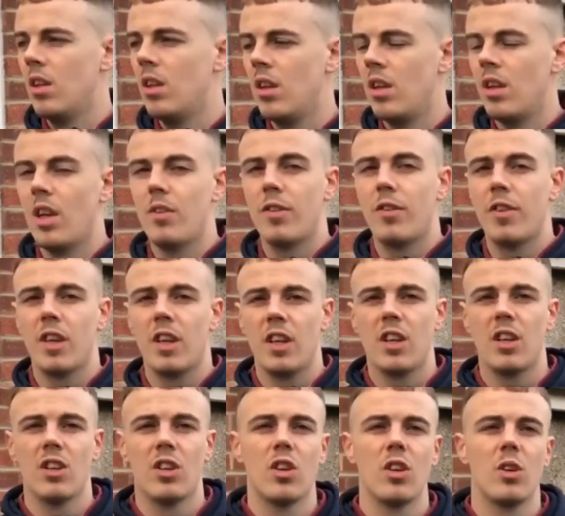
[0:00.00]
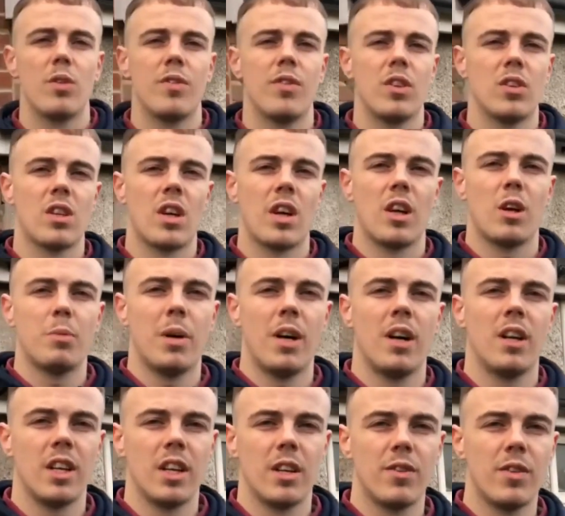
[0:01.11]
another thing that you can do if you turn up
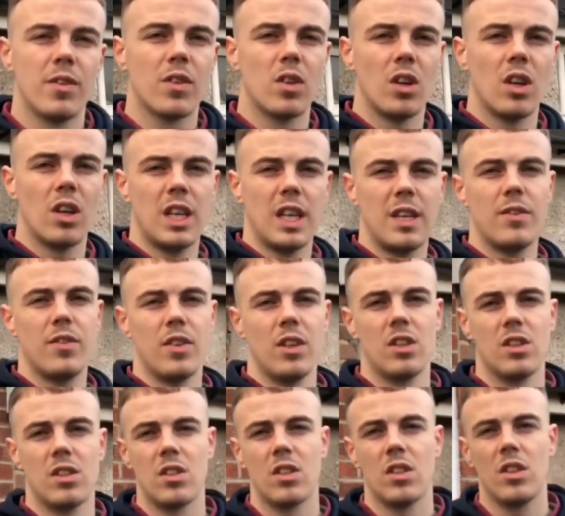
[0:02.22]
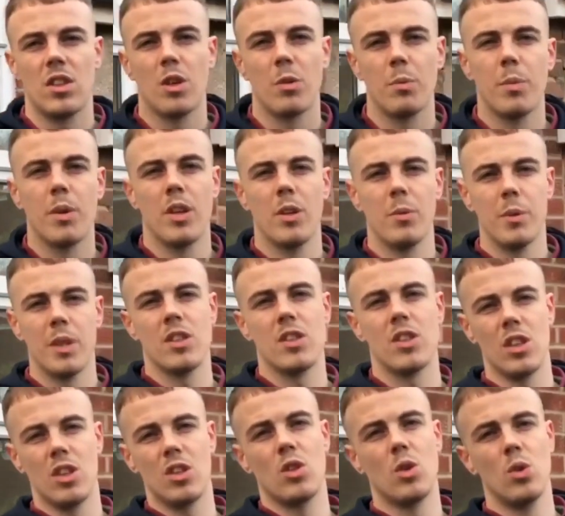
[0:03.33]
early if you've got like leaflets you can put them into
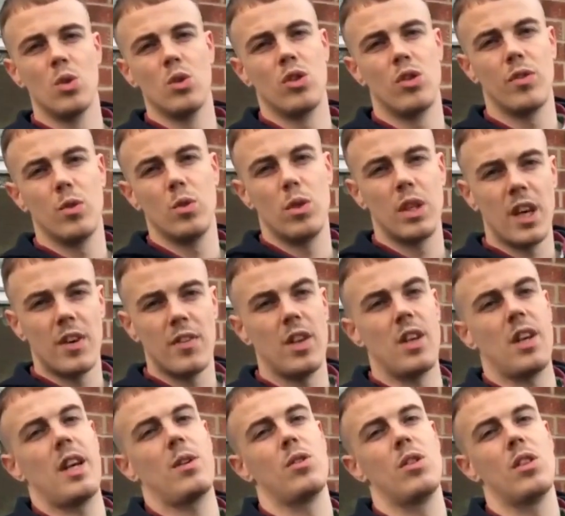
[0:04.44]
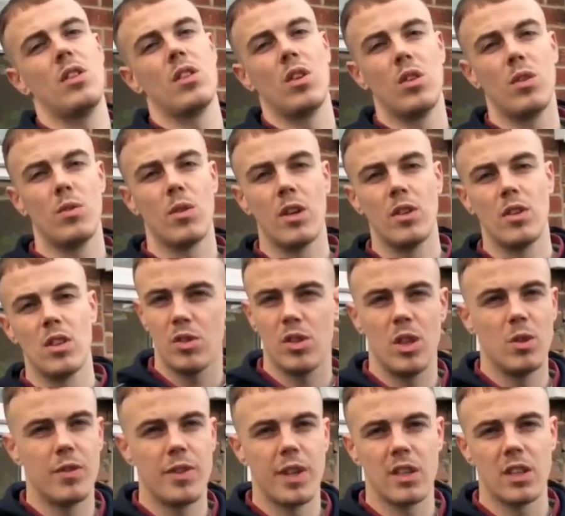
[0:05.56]
the doors of all the other houses on the road little
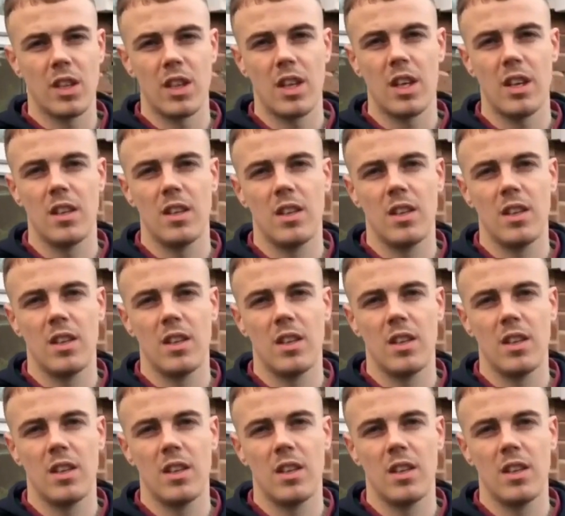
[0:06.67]
things like that